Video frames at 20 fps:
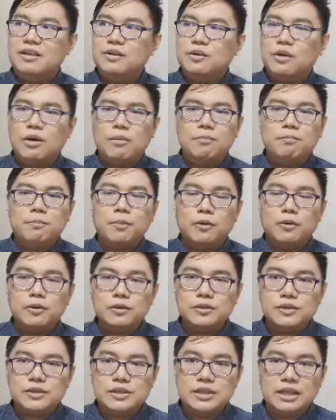know,
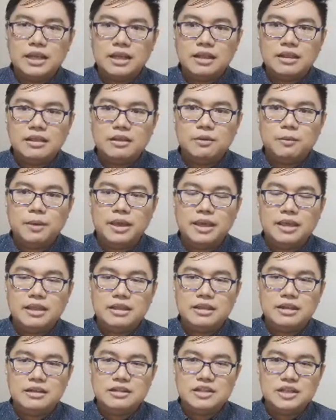composed in the way
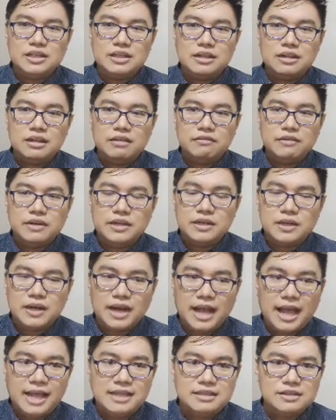she delivered her
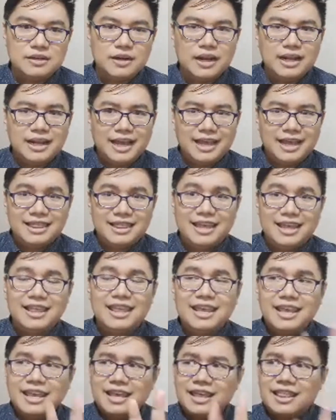answer. And I think
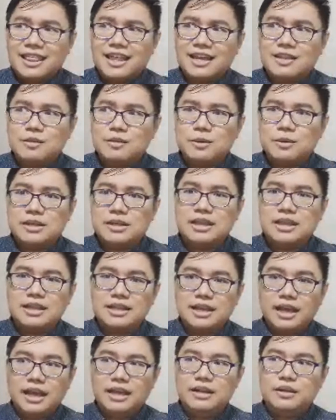
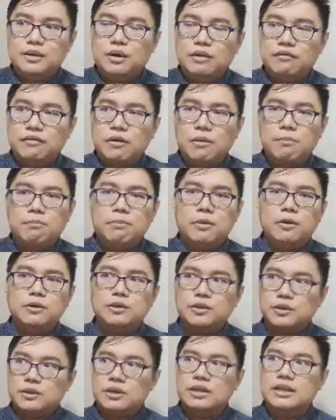that kind of
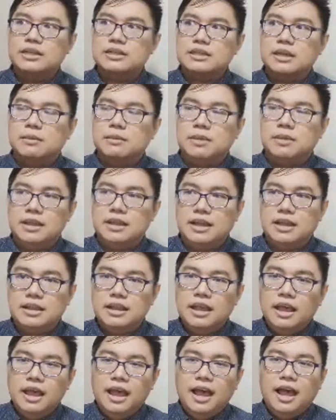composure is something that
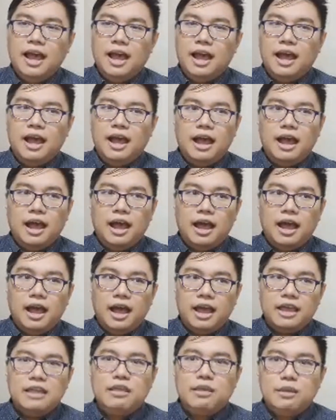
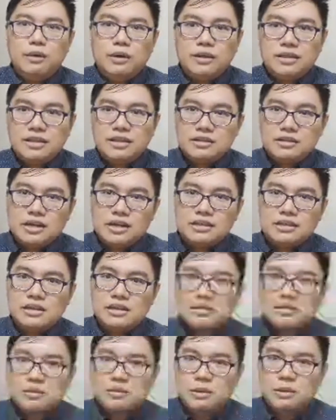I thought the
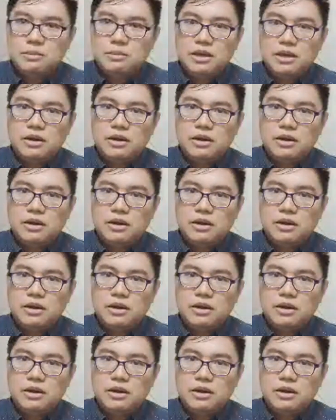judges would